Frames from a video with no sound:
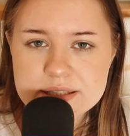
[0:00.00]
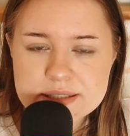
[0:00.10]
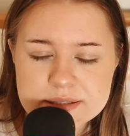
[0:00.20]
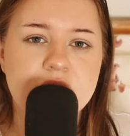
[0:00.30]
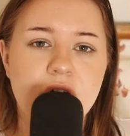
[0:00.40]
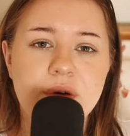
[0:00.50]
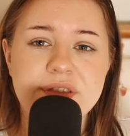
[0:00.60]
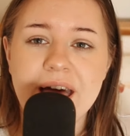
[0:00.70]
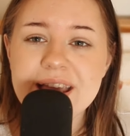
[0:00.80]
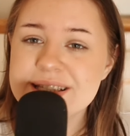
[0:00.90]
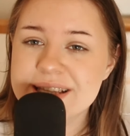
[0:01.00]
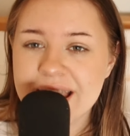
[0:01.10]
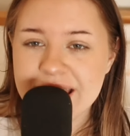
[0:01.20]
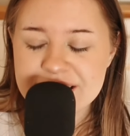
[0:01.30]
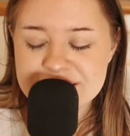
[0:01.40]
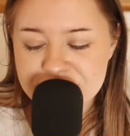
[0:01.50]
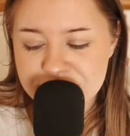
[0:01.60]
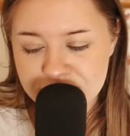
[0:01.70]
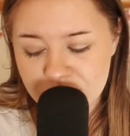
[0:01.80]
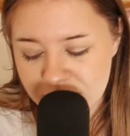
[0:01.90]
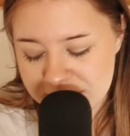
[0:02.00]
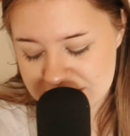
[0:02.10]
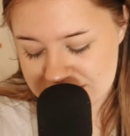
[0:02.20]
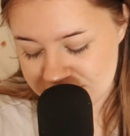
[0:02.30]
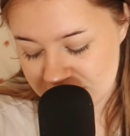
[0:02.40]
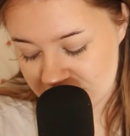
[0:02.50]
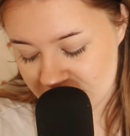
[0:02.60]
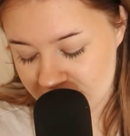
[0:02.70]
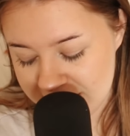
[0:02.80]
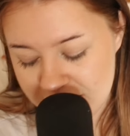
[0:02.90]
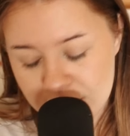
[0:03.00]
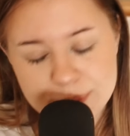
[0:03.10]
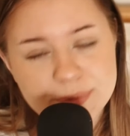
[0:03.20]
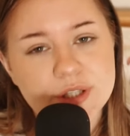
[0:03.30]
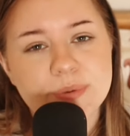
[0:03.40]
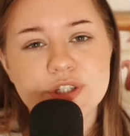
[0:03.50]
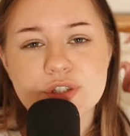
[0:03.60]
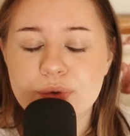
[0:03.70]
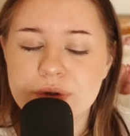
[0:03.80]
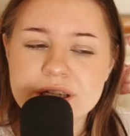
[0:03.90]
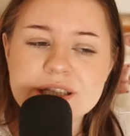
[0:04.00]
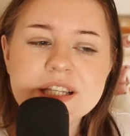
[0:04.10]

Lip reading: So that is it for this video. I hope you enjoyed.